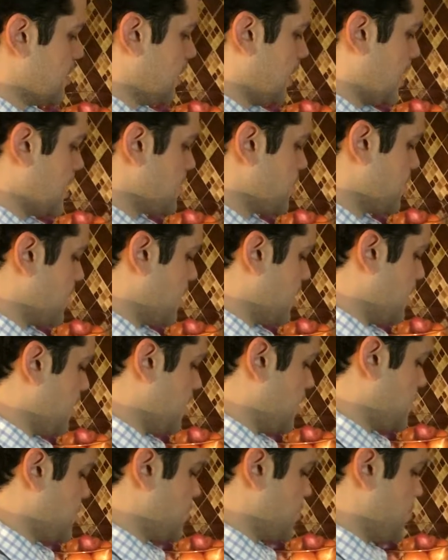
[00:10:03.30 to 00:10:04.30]
the last one I
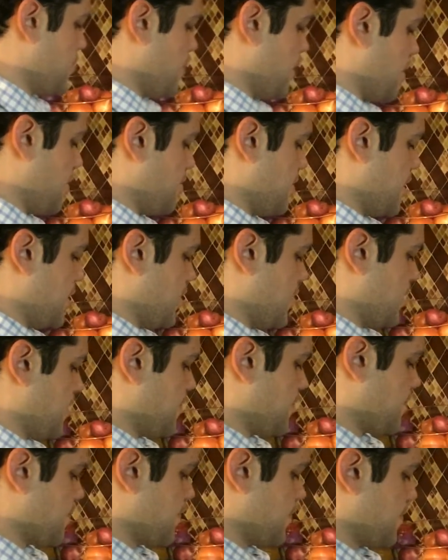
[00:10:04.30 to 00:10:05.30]
think I'll show you how to
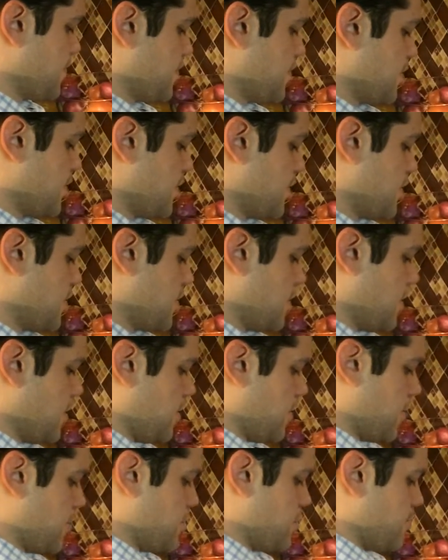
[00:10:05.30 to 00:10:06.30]
make a
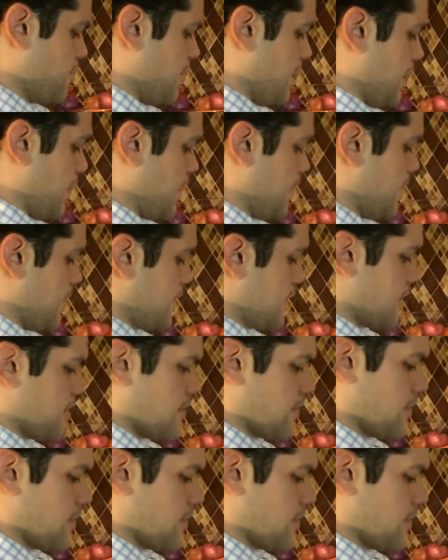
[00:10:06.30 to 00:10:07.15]
larger pancake.